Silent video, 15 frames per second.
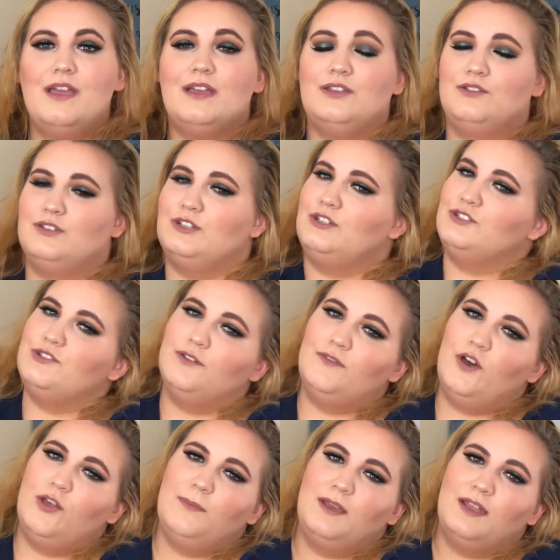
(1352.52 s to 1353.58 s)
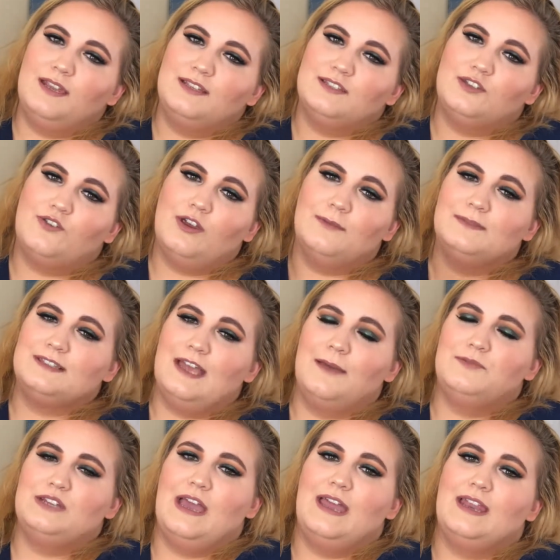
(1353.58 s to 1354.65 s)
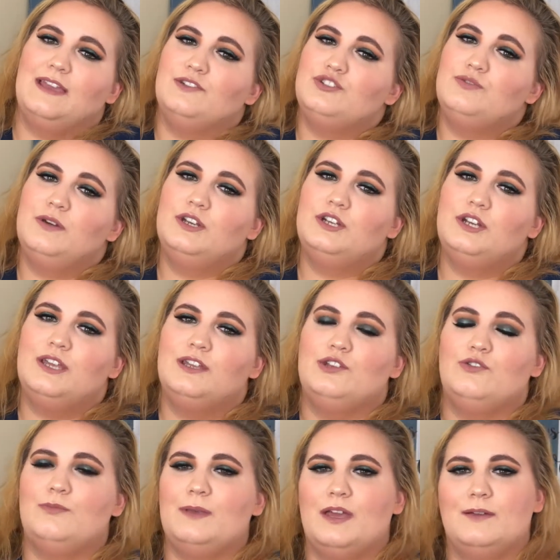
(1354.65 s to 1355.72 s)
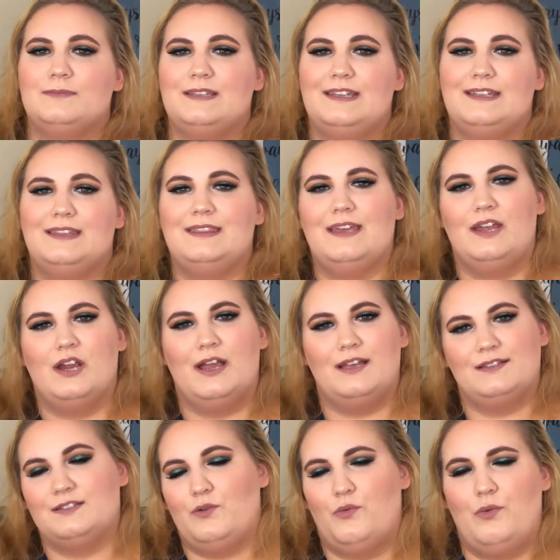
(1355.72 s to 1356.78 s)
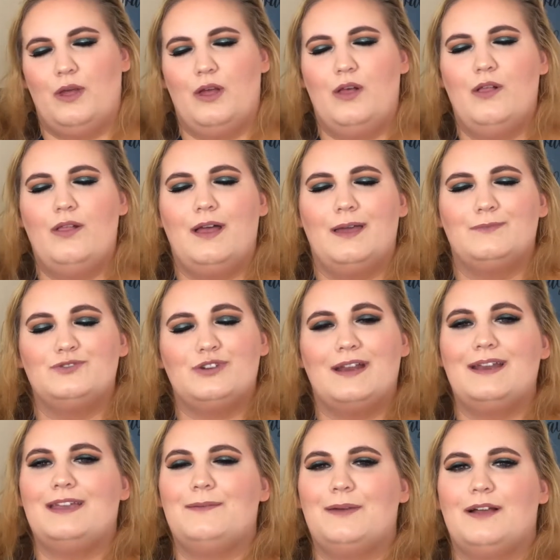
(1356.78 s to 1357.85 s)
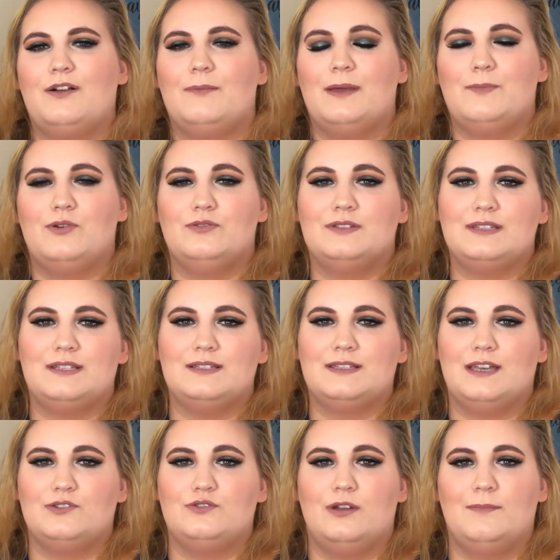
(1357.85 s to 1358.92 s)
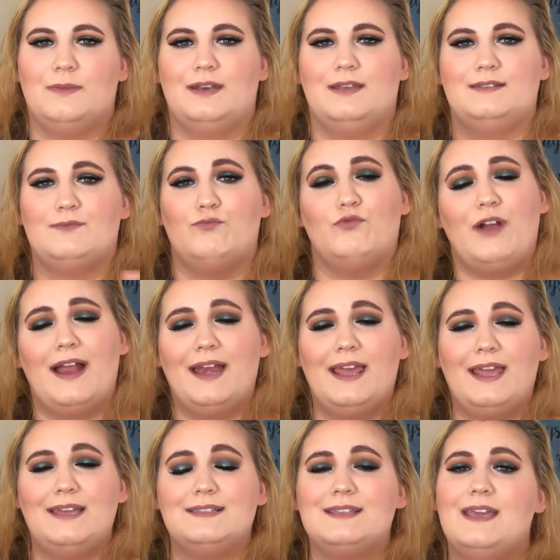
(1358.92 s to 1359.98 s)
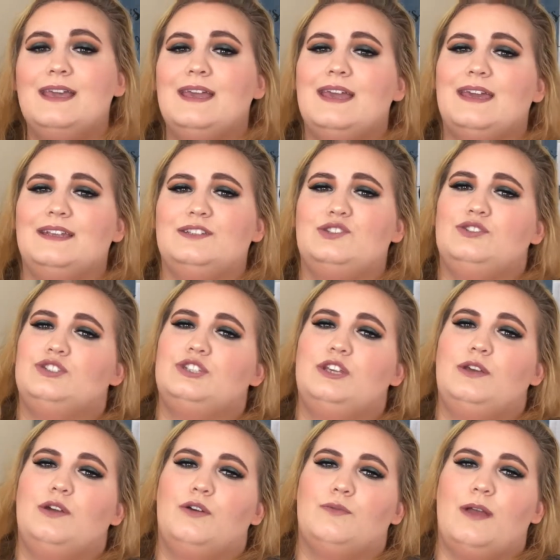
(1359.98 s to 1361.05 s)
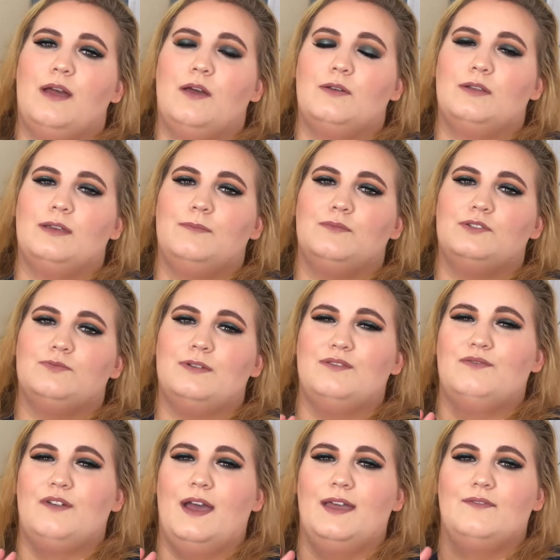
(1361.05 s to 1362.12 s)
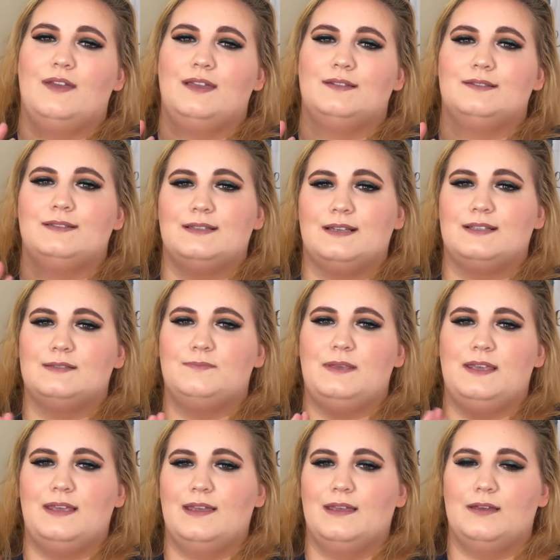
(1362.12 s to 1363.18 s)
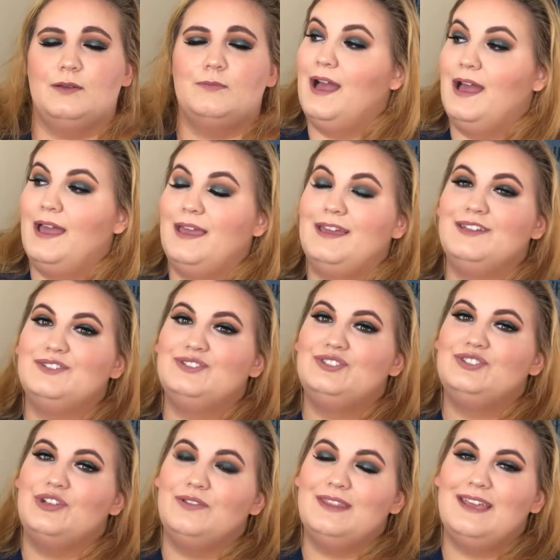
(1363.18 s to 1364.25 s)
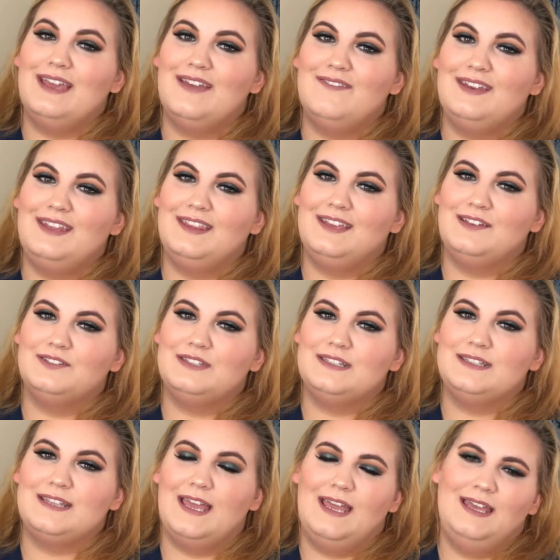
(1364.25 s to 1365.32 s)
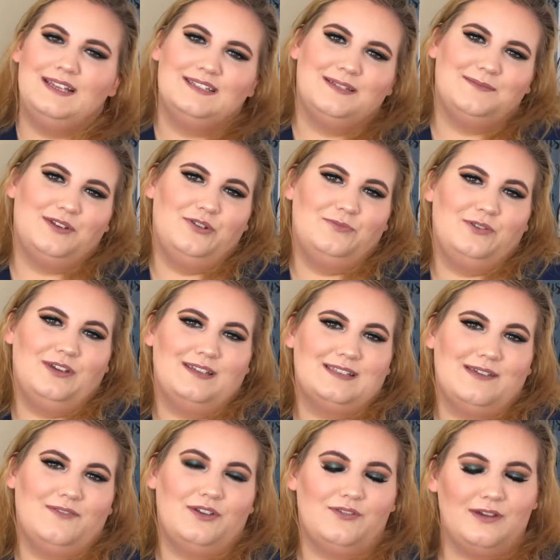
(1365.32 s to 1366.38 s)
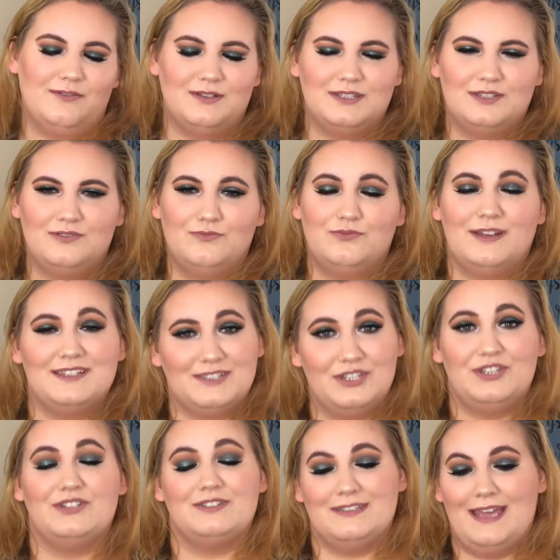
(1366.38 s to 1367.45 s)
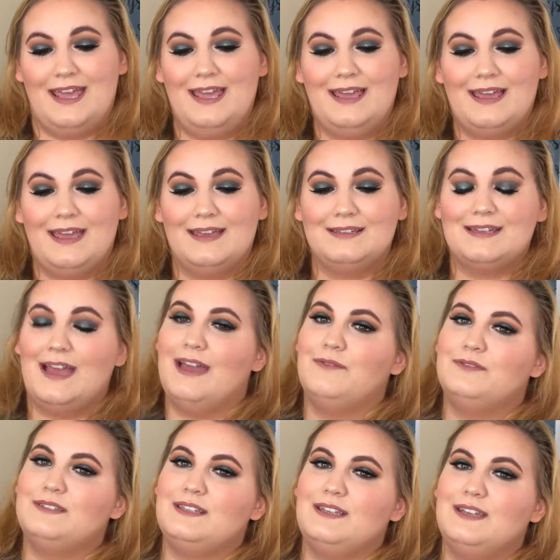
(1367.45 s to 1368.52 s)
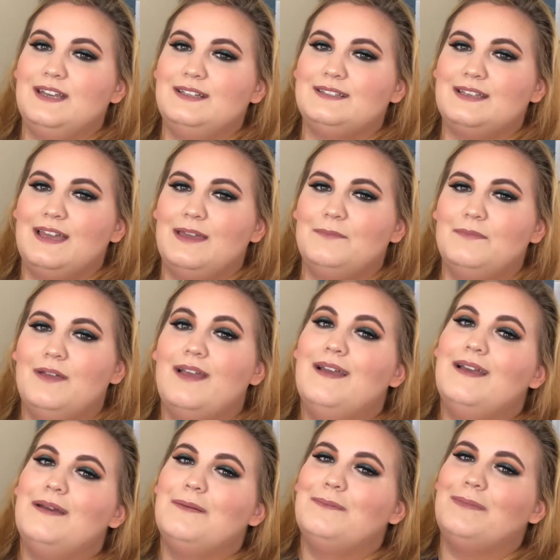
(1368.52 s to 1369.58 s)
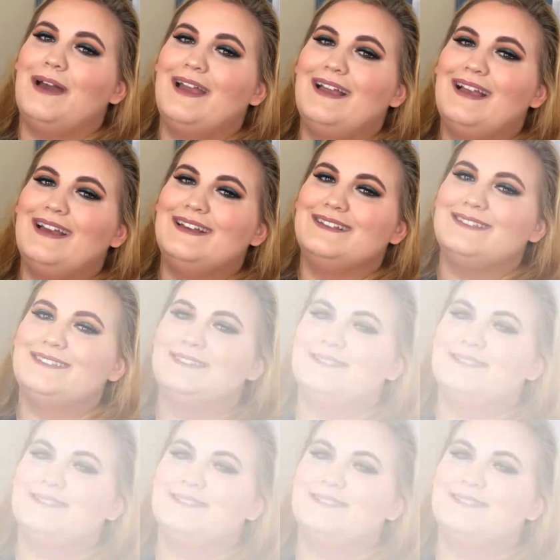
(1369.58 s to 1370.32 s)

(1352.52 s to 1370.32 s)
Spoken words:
You can also follow me on Instagram, Snapchat, and Twitter, and you'll be updated there as well. I'm trying to get back on my posting schedule on Mondays and Fridays, and it's usually around in between 5 and 6 p.m. I don't think I have anything else to say, except I hope you guys have a great rest of your day, and I will see you next time. Bye, guys.